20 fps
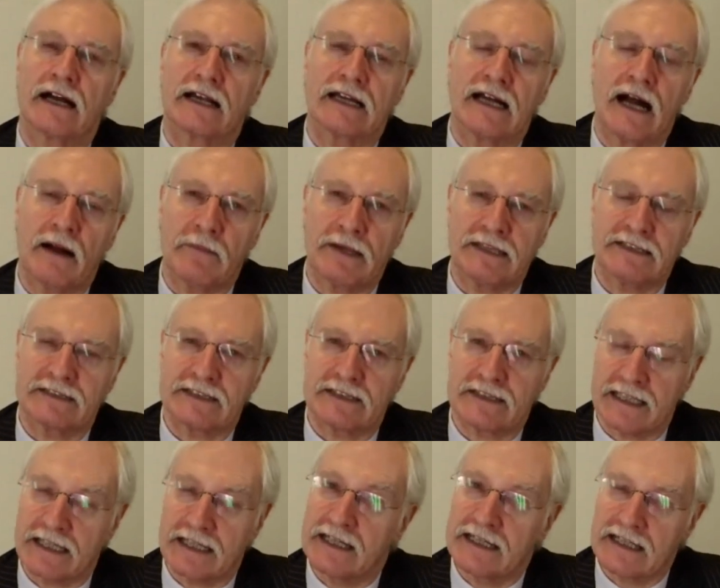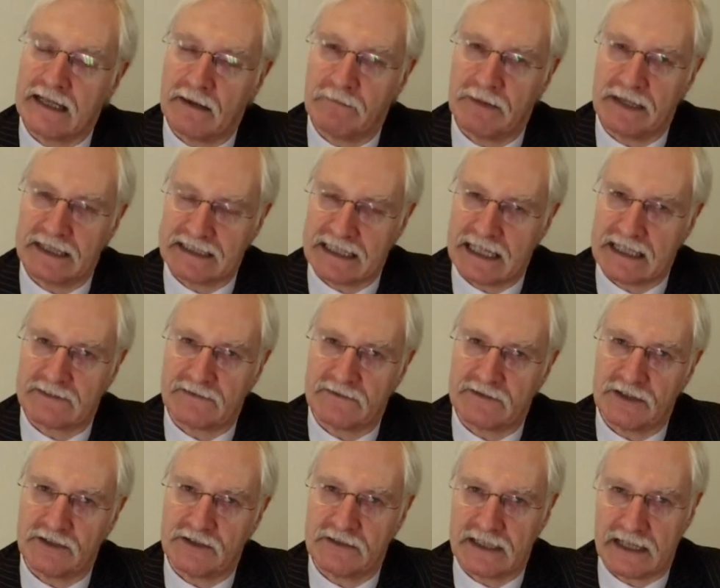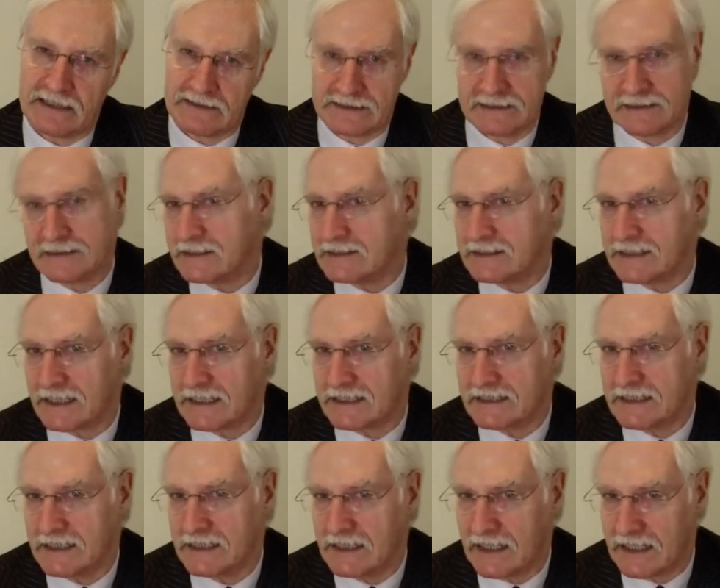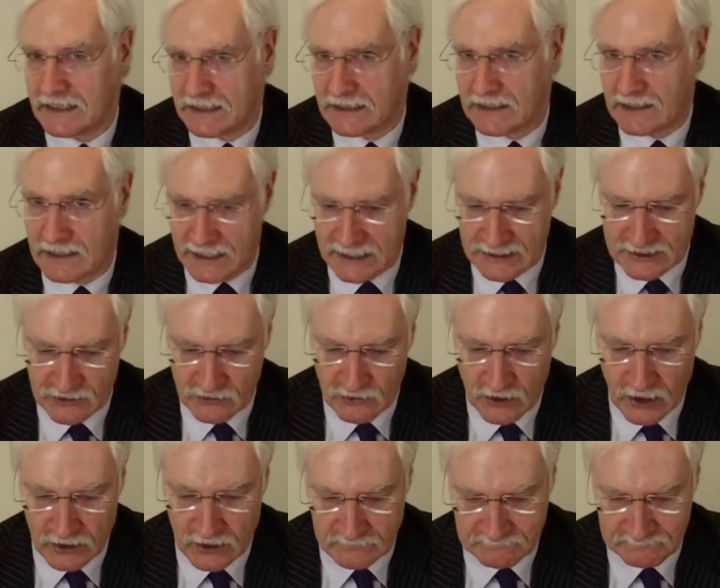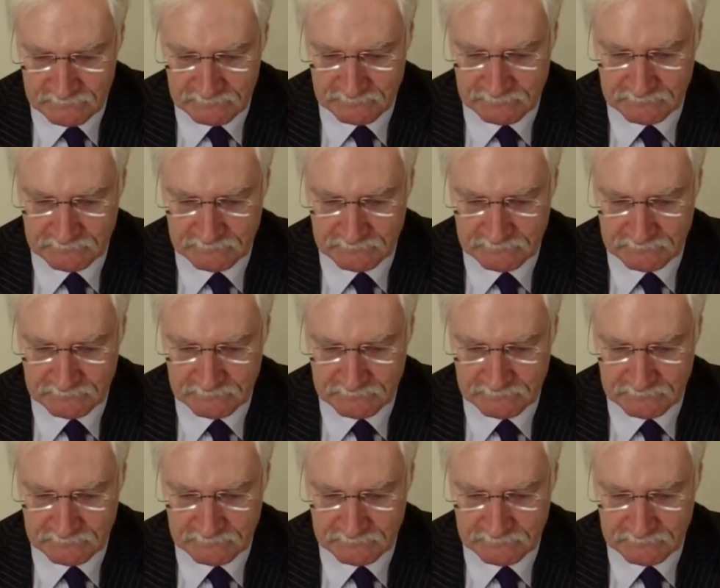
come into the Companies Act of 2006 a little later on.